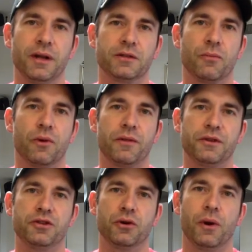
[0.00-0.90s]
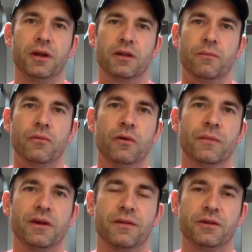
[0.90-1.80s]
It's more the joint, the
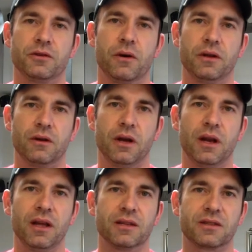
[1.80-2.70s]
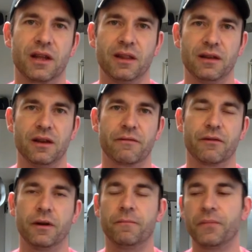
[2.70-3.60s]
movement of the joint, you're hitting it slightly different.